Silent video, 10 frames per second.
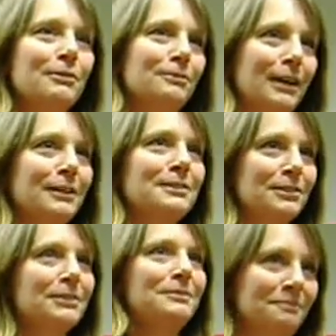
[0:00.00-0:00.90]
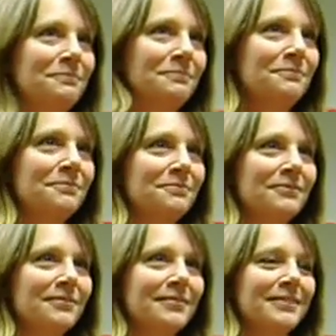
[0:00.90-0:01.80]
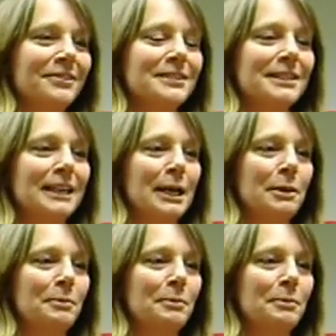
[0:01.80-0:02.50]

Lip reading: faster. That's going to